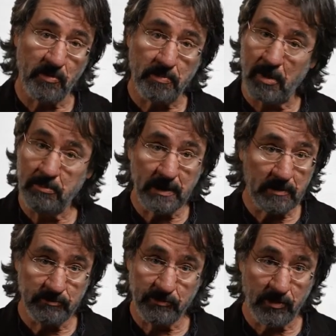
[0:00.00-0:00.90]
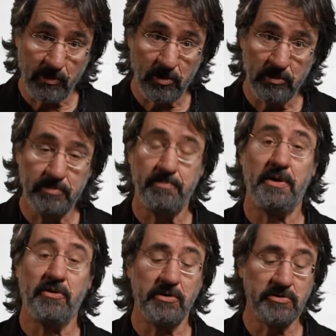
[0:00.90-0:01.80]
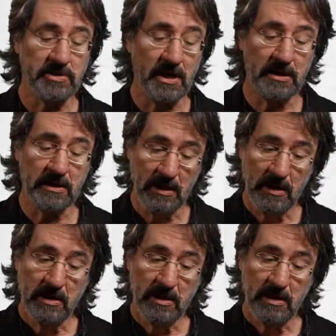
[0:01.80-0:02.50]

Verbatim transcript: public for their own better understanding